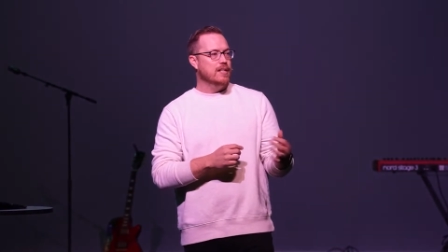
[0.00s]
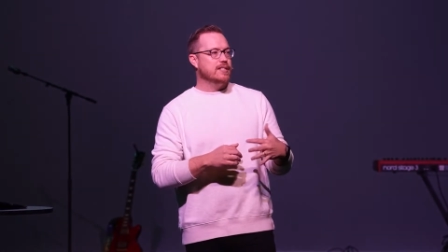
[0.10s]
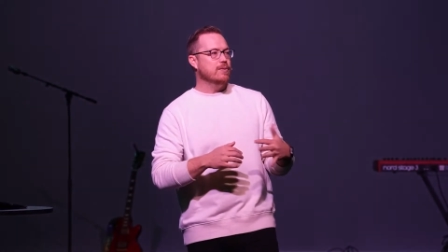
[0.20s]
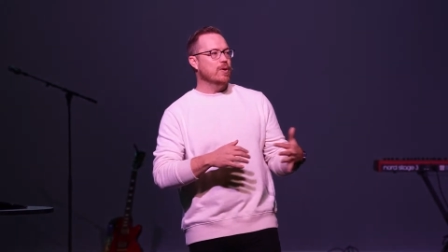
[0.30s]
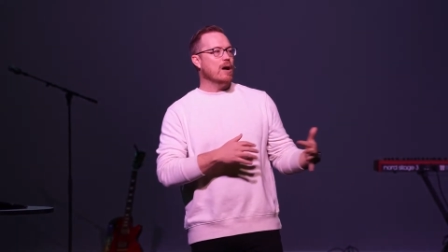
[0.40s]

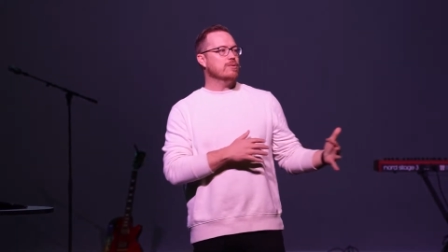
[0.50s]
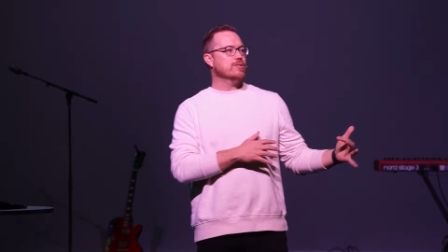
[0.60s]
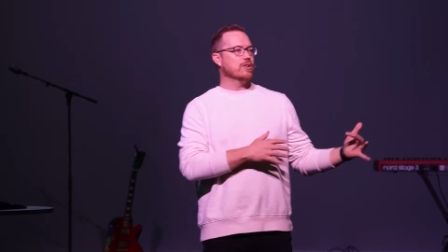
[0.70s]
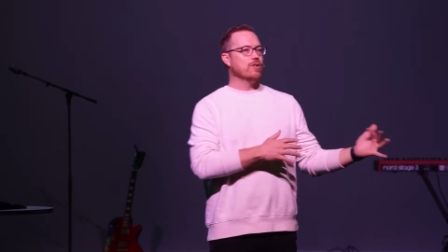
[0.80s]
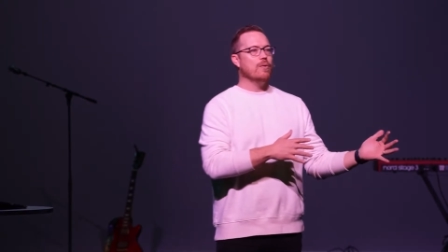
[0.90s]
You see, when I
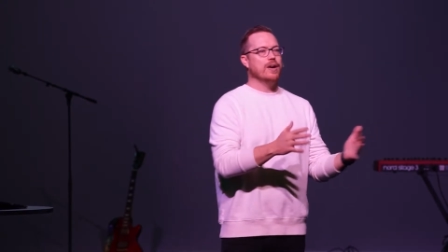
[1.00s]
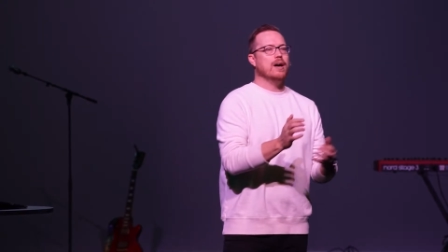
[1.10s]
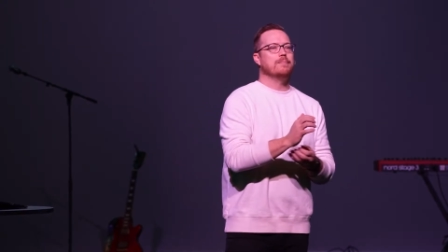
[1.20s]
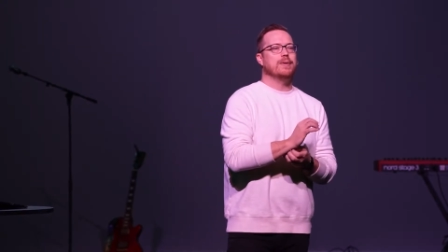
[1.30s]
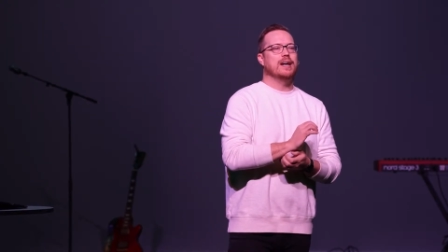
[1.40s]
was growing
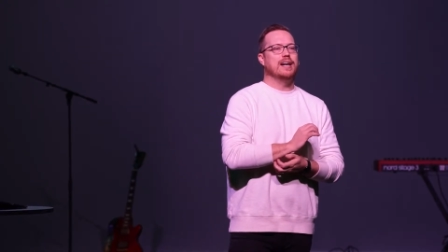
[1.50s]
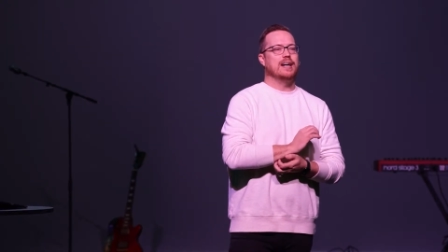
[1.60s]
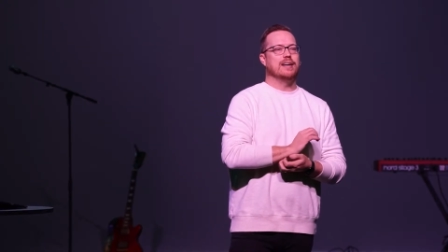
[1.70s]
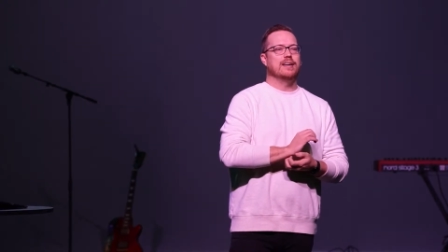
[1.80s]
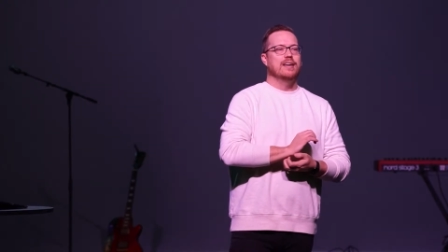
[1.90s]
up,
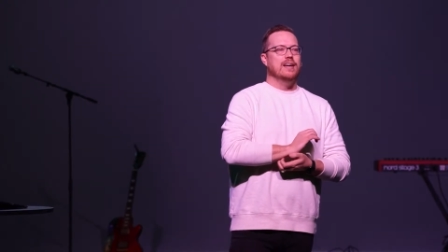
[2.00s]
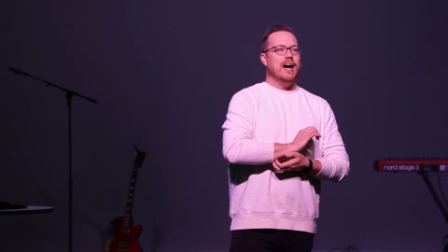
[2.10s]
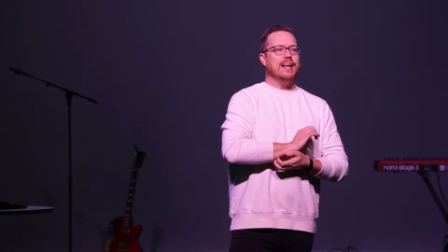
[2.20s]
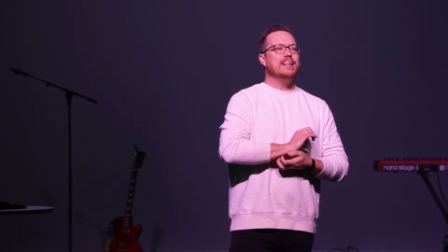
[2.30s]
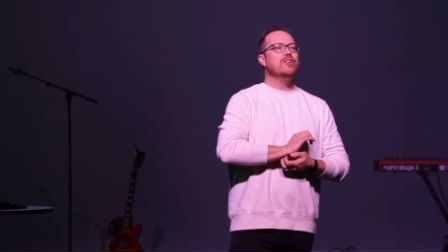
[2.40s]
uh,
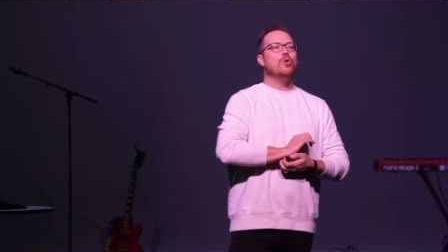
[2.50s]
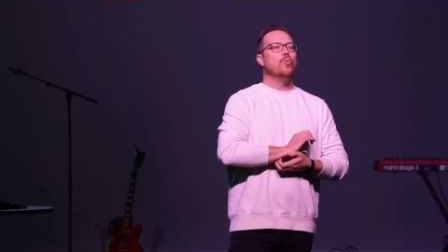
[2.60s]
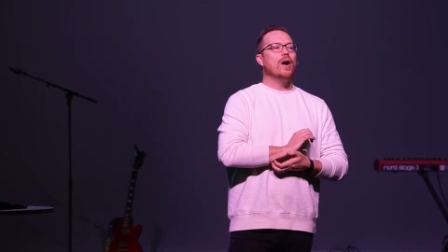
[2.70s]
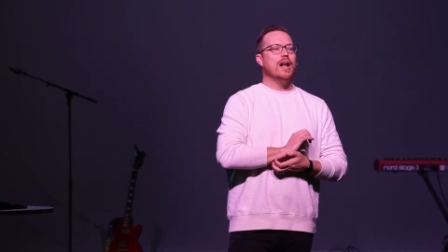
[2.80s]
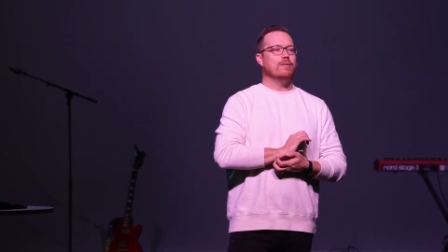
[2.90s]
I didn't know
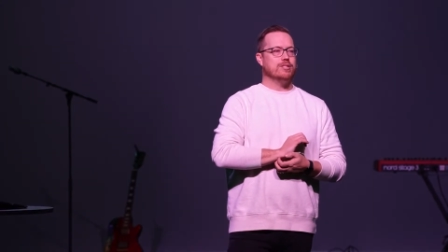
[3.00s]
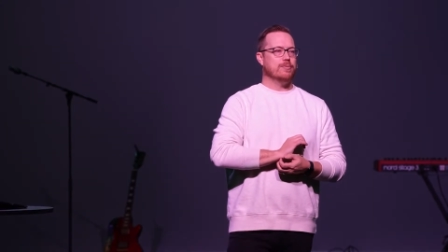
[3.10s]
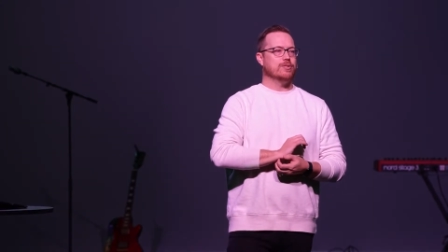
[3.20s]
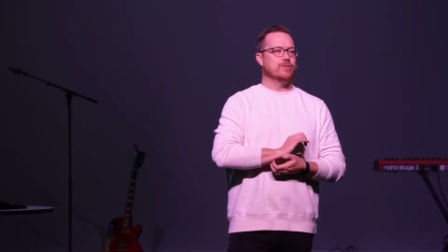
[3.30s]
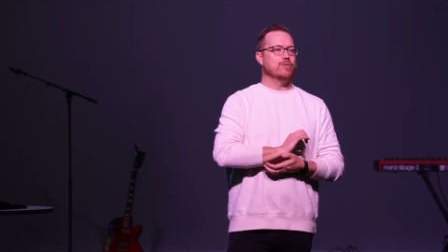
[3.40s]
what I was
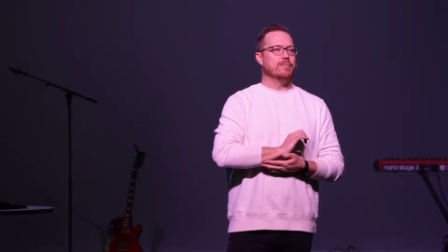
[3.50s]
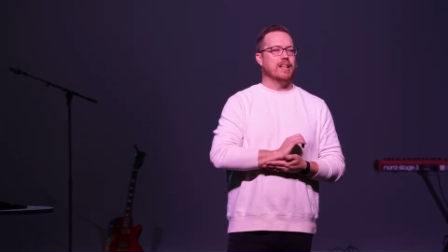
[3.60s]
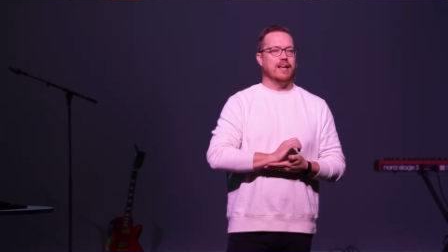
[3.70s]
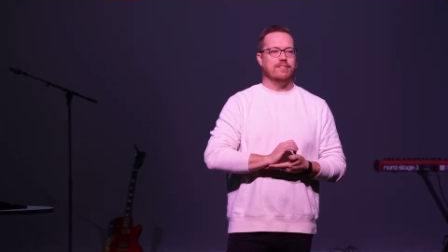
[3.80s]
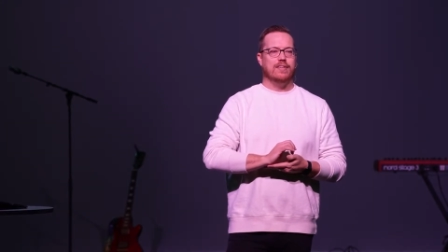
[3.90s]
supposed to do with
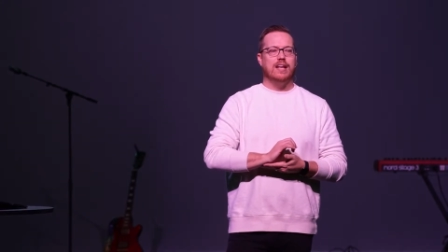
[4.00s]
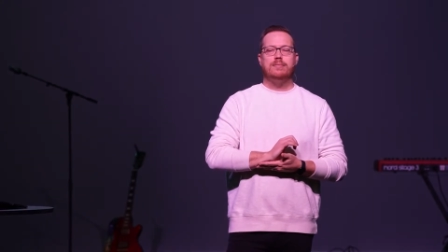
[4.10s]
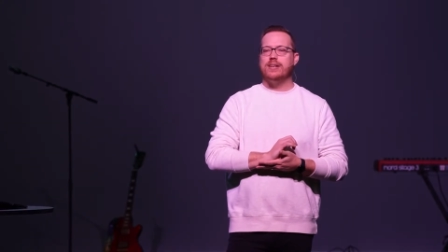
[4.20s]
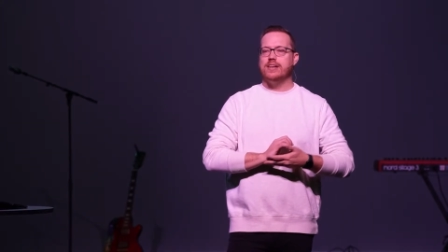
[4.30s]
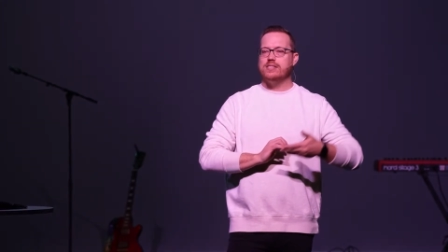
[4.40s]
my life.
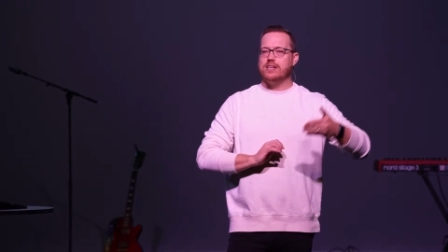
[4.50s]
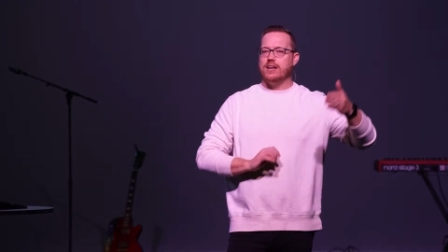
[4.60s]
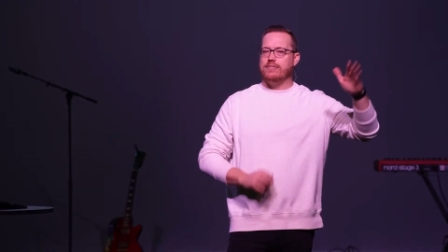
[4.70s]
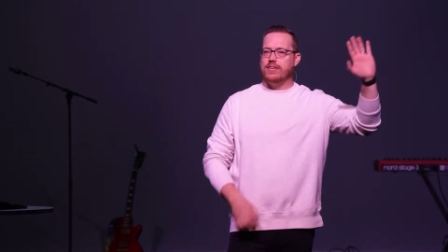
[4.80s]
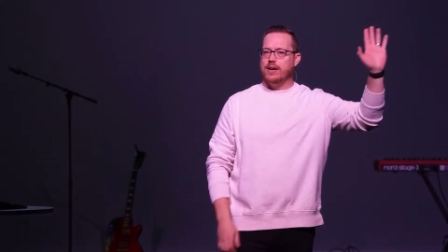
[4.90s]
Anybody else
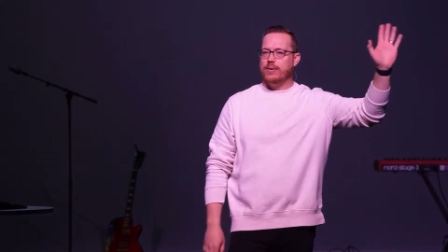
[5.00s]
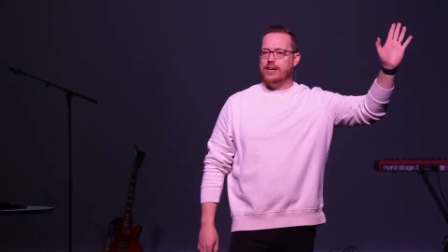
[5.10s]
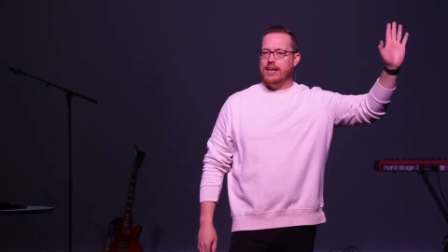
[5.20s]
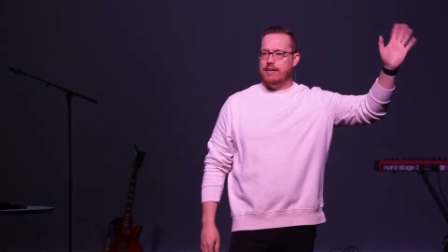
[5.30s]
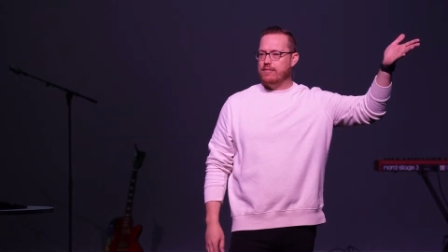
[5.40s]
kind of feel that
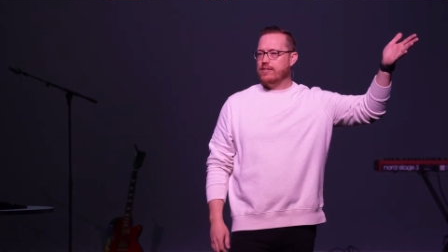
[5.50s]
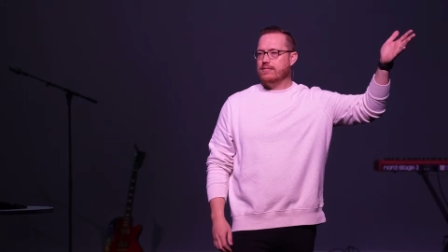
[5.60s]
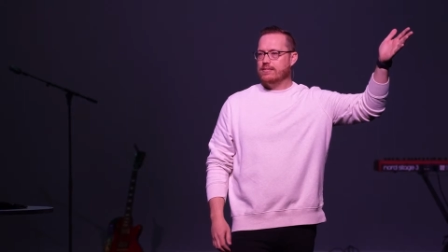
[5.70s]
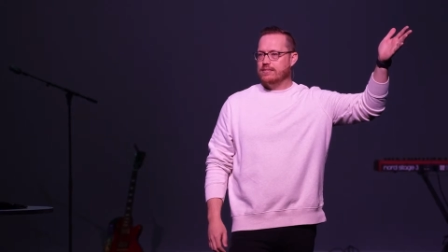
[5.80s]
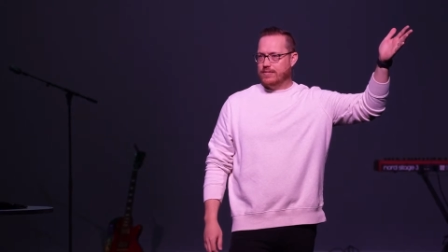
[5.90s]
way
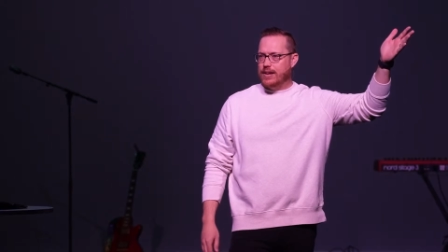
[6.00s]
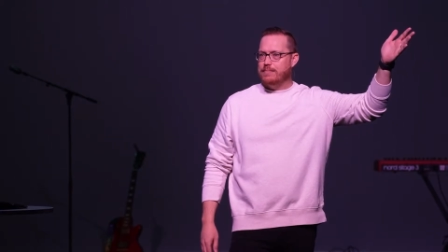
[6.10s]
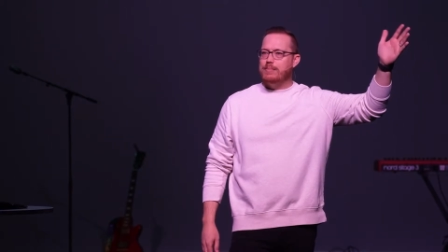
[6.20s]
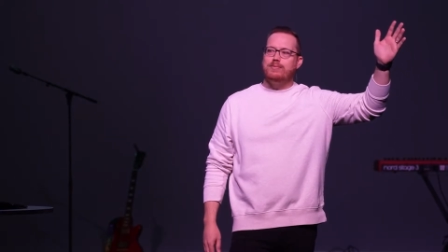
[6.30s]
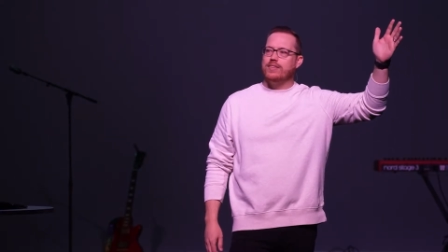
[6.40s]
ever?
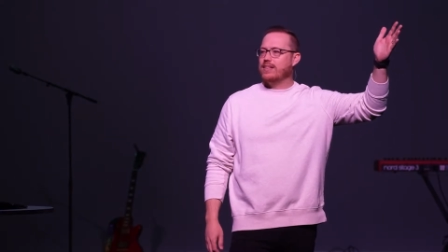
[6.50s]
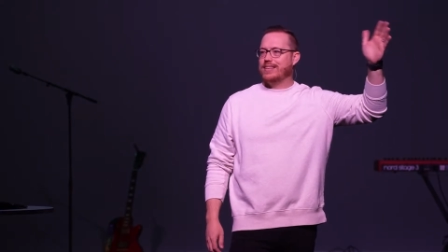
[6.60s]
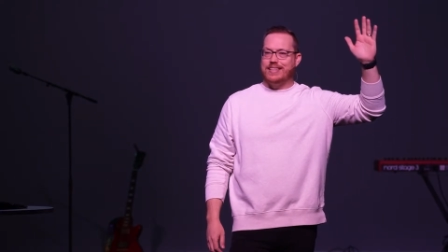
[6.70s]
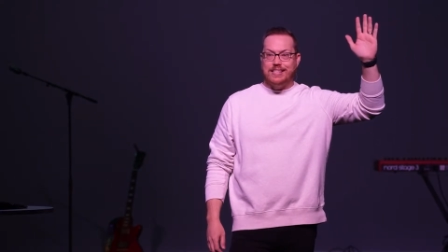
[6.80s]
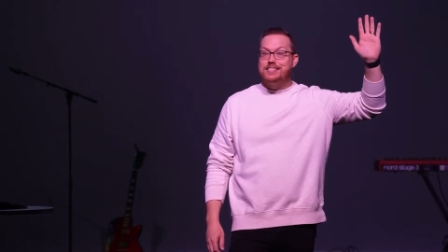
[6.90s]
Right? Maybe you feel
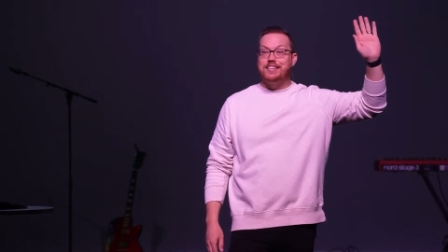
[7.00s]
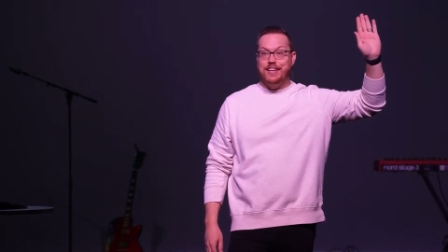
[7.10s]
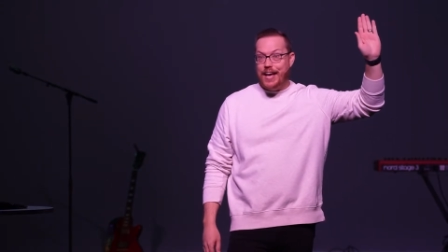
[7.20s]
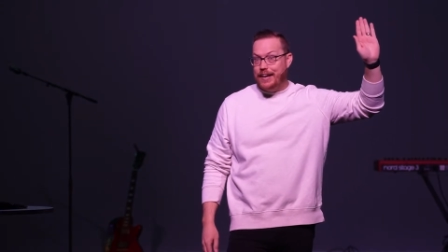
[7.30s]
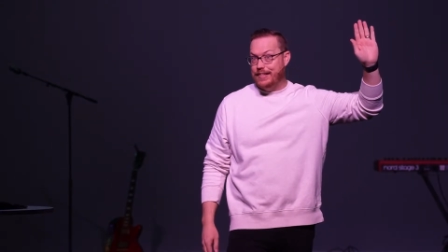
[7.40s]
like that's
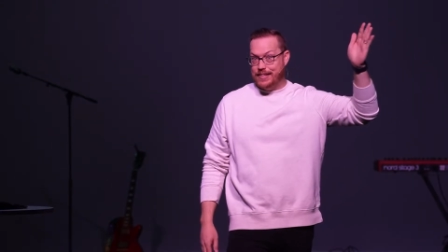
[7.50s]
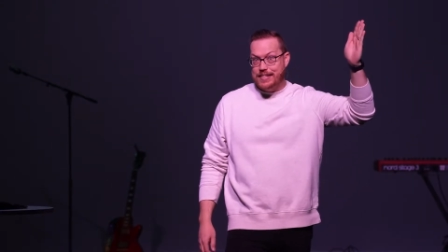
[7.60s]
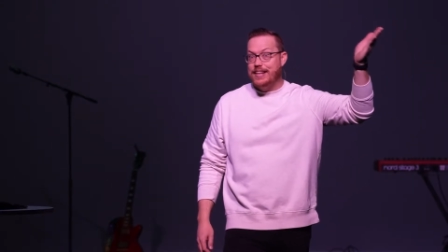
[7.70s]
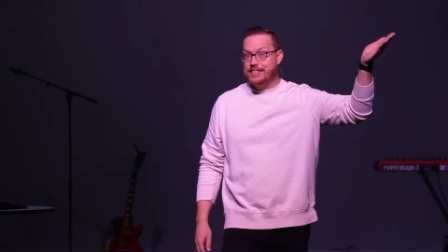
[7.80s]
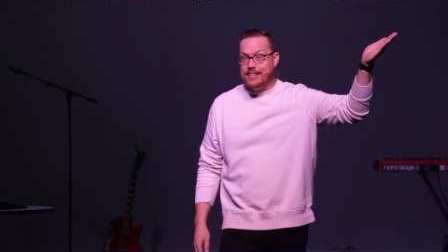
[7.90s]
today,
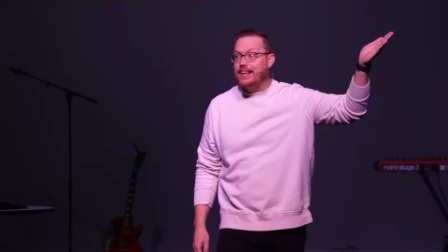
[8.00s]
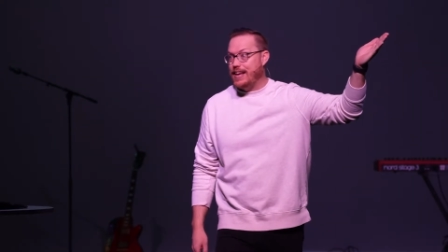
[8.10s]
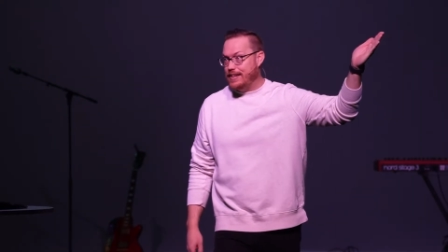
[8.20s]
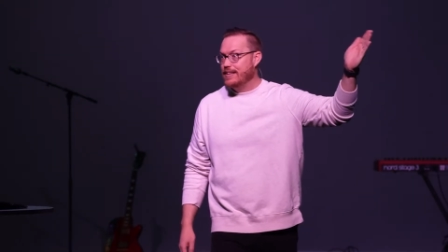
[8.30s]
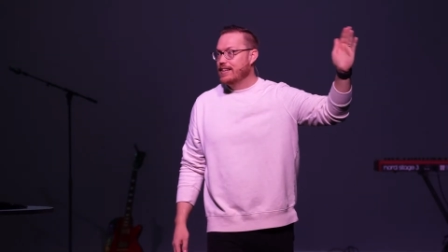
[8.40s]
that today's the
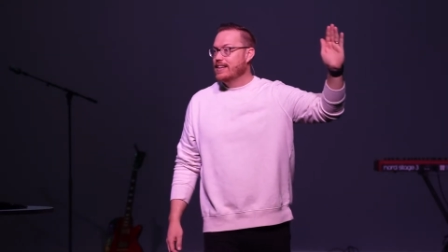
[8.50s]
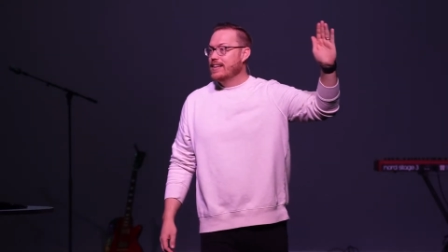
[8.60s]
day.